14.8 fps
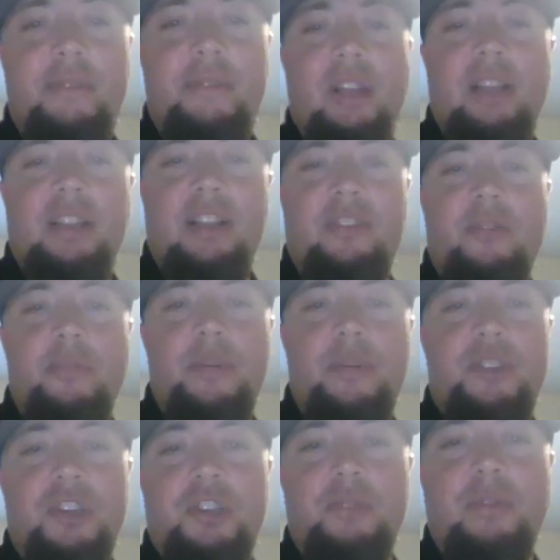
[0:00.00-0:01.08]
they feel like that's the
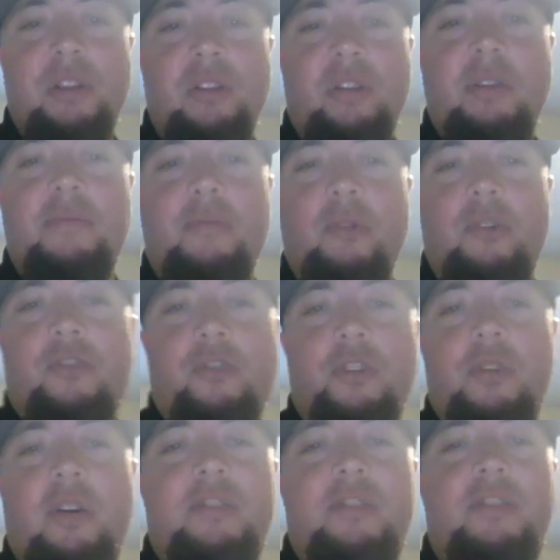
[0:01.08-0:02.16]
pitch they should be looking for. And so
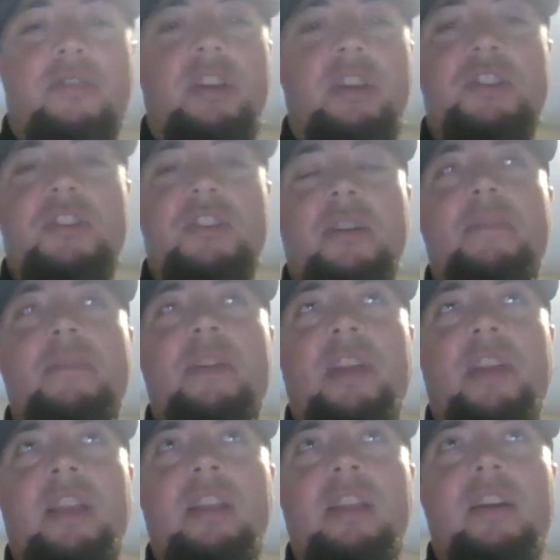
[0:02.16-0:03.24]
you have to teach them
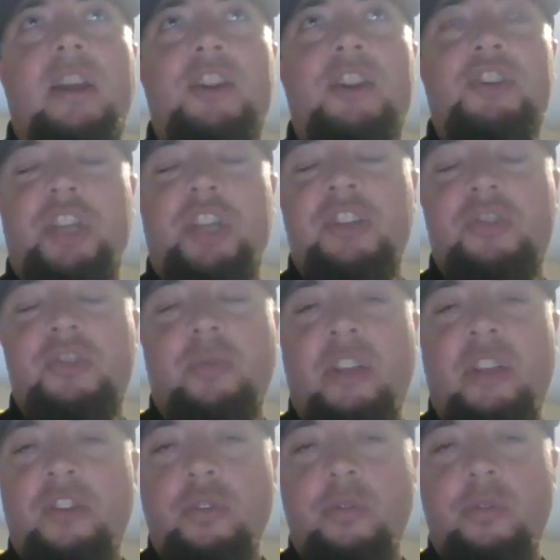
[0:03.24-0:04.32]
that they need to kind of change the way
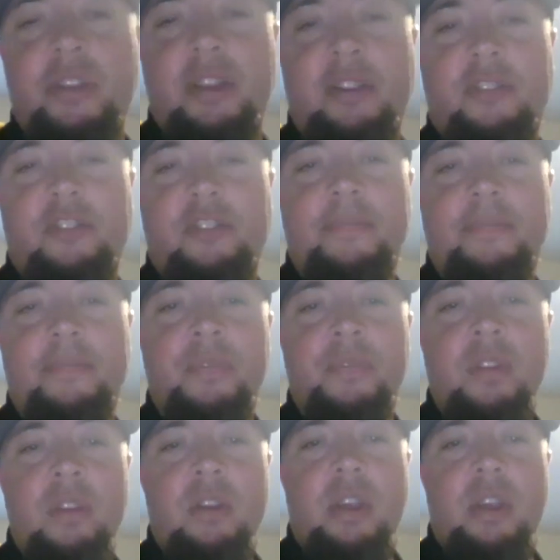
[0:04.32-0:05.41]
they do things.
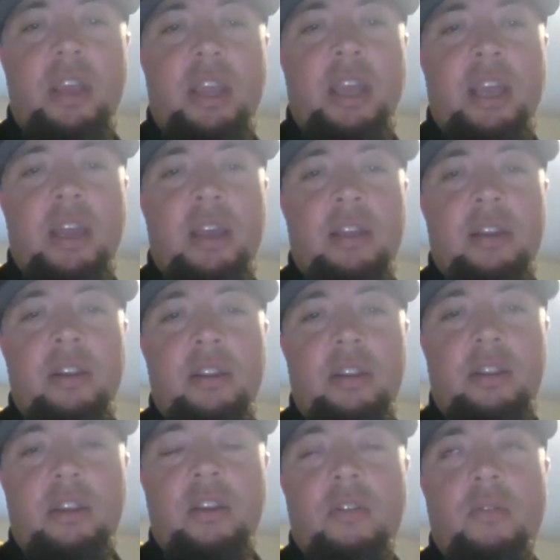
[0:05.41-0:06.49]
And,
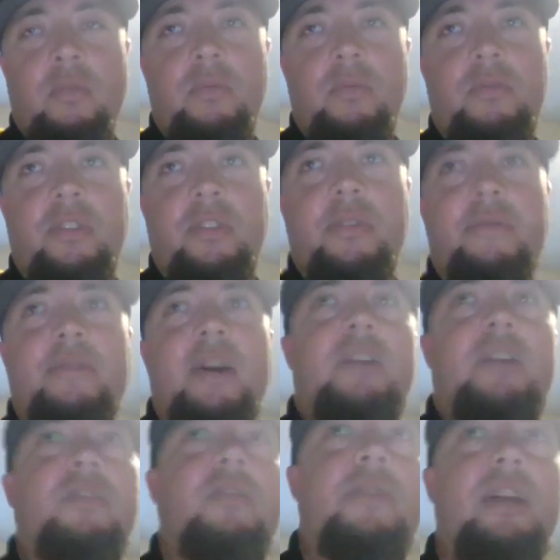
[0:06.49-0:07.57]
you know, to the
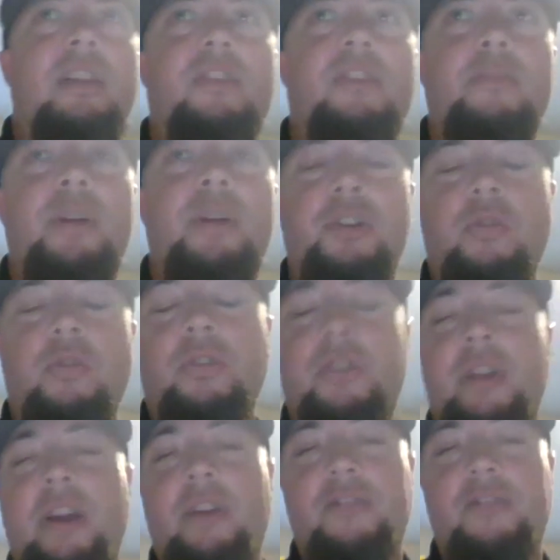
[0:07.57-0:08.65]
factor of, hey, listen, man, you're
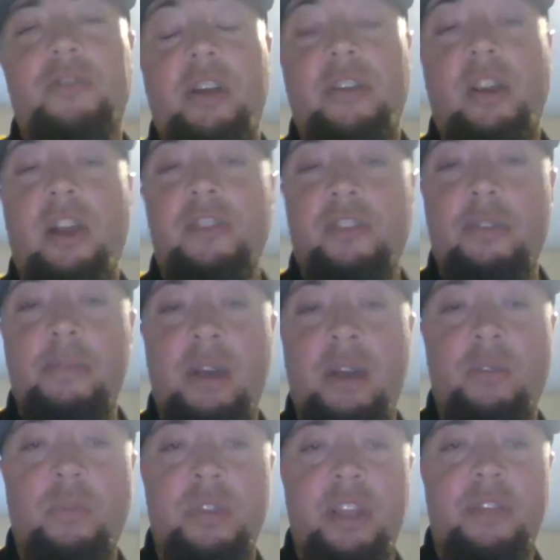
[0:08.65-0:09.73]
older now. So now the guys on the
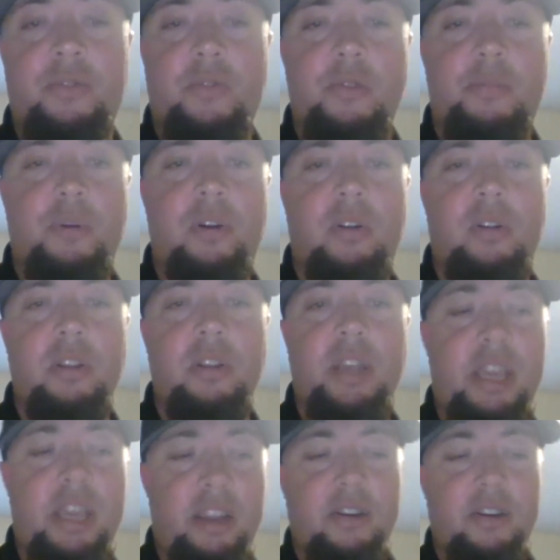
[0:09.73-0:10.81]
mound, when they throw the ball
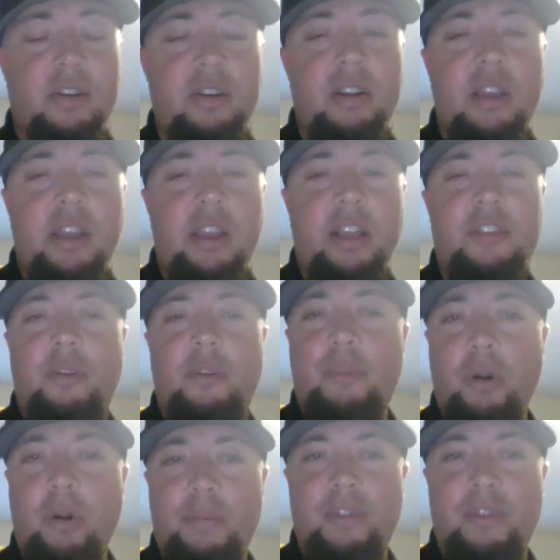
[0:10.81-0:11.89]
here, it's on
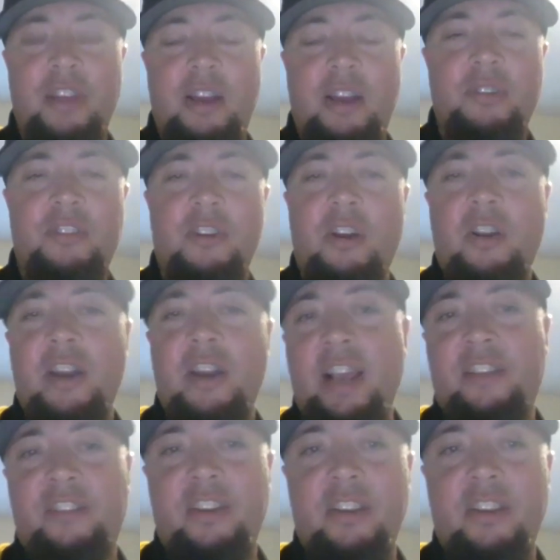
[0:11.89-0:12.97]
purpose now. It's not on
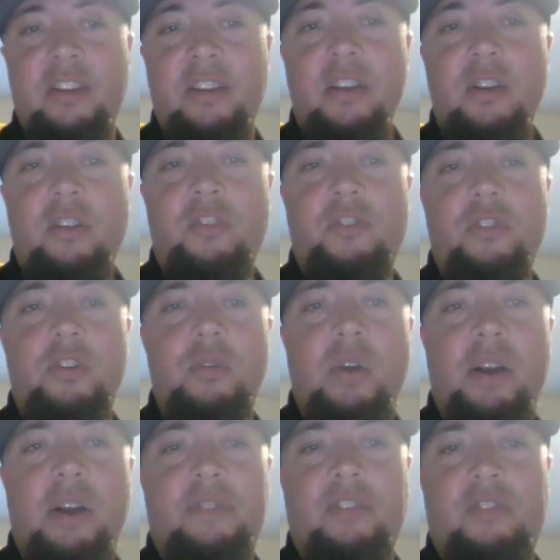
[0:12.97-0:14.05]
accident. So
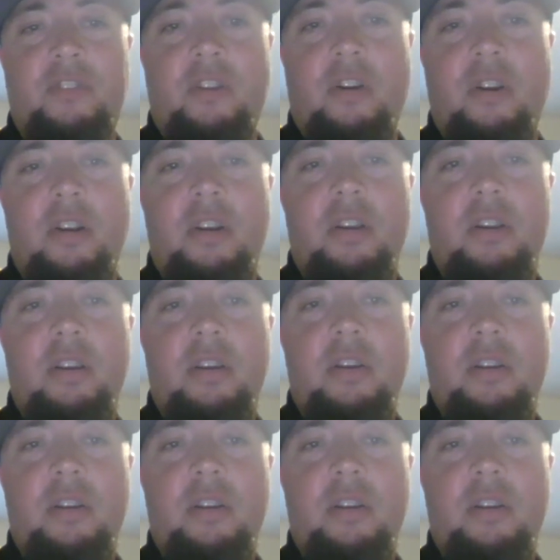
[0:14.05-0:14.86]
you have to start